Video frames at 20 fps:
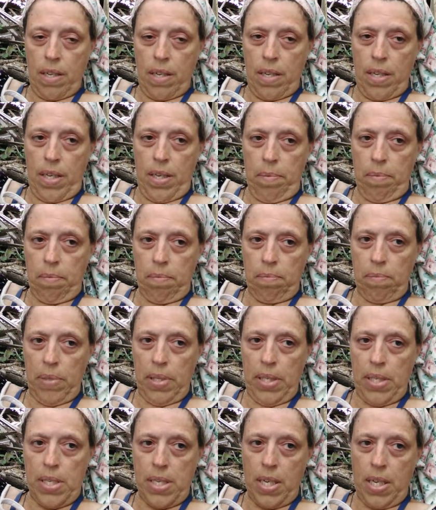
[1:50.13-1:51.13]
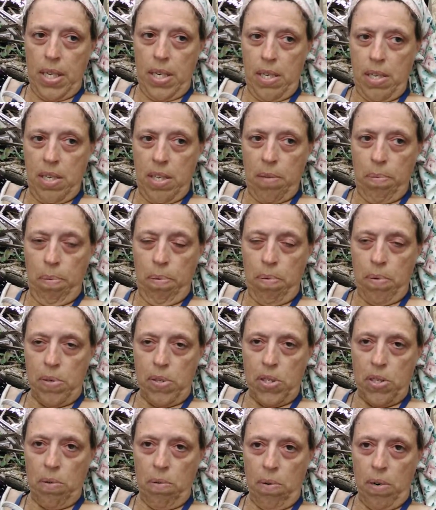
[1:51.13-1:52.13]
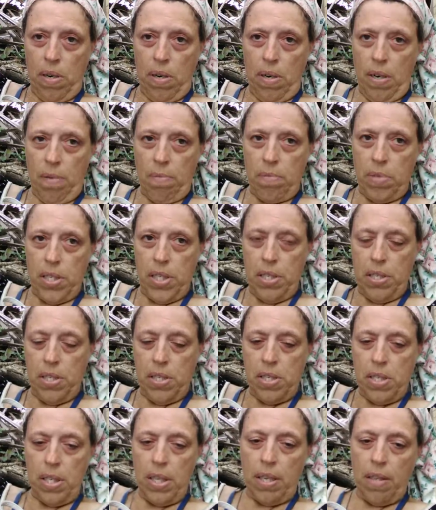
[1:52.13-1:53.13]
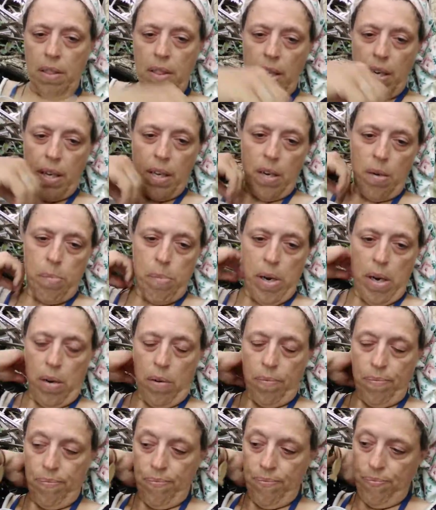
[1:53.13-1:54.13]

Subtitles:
And it's getting to the point to where I'm seriously thinking about